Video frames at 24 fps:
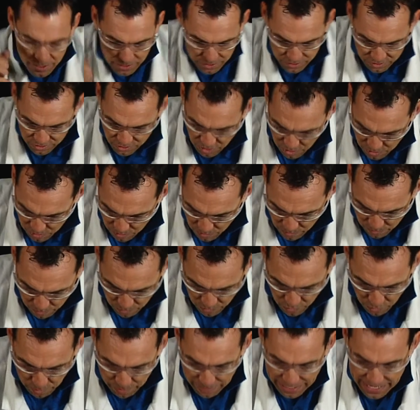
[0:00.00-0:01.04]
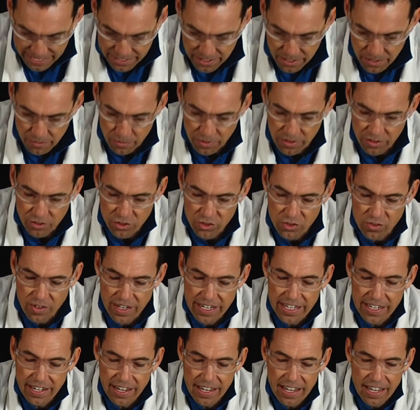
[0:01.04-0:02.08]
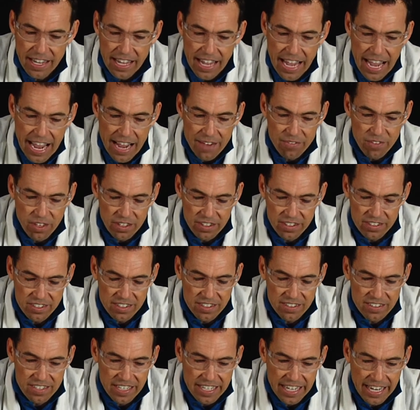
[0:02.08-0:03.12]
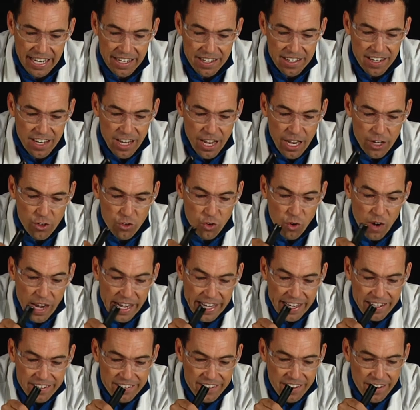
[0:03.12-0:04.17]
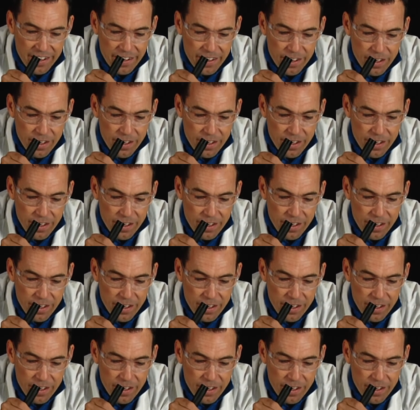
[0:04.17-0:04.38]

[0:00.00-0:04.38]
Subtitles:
So we'll go back with the string, half the distance again, and try it.